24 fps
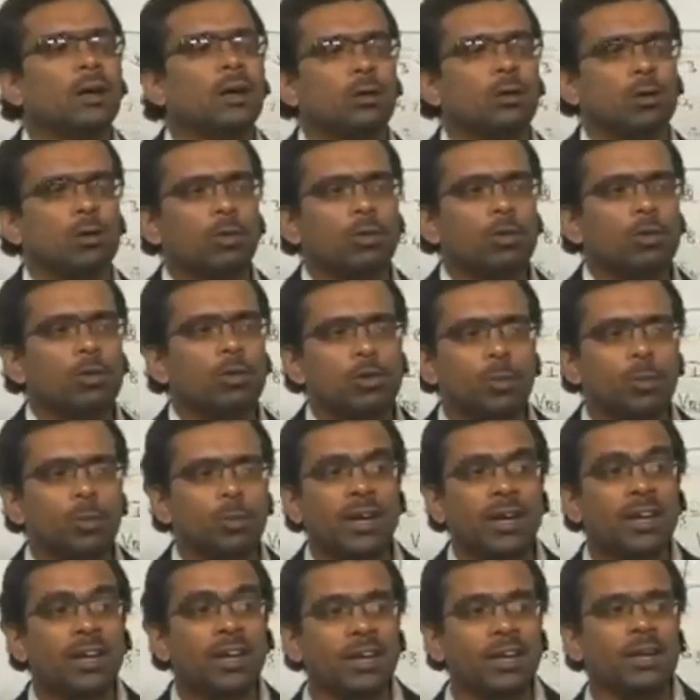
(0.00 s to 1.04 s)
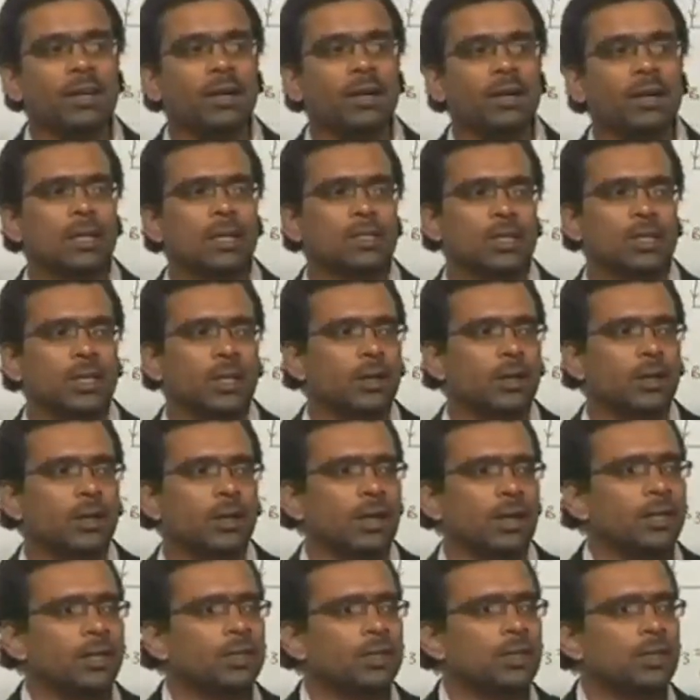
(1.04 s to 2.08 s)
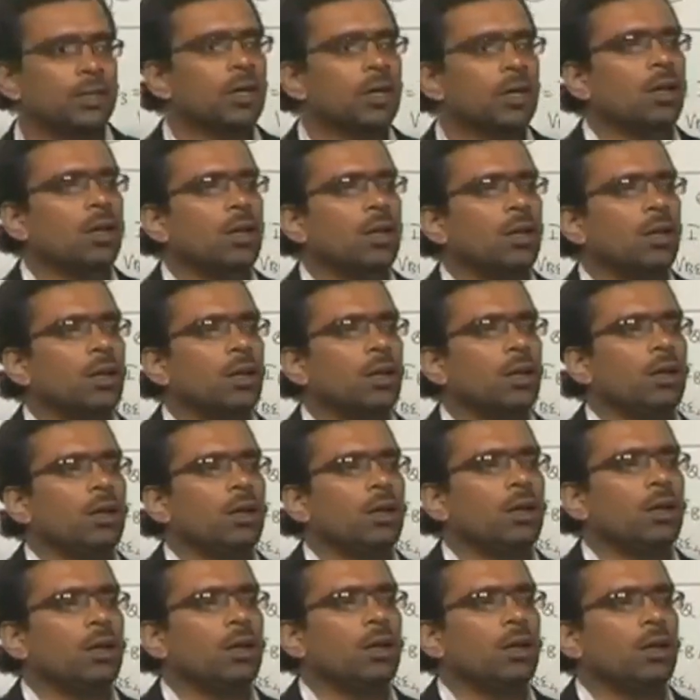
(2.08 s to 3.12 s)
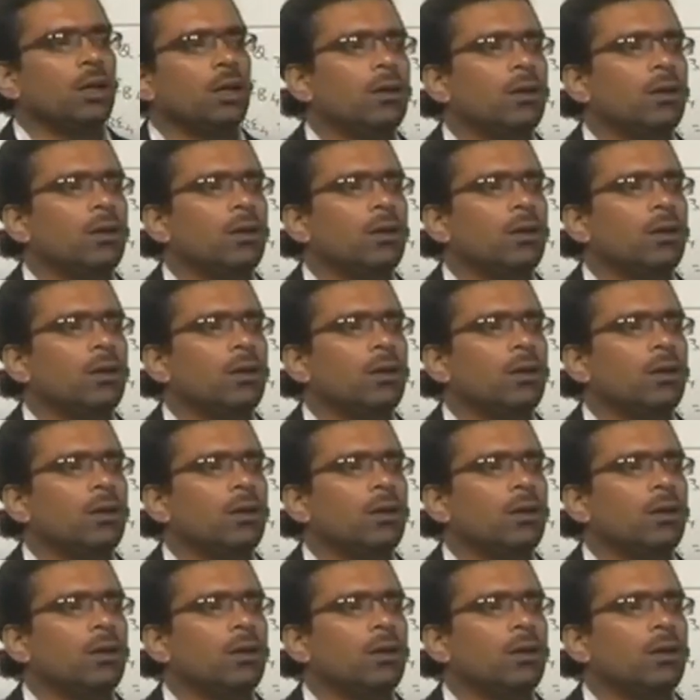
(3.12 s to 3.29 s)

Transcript: voltage, you should maintain it constant.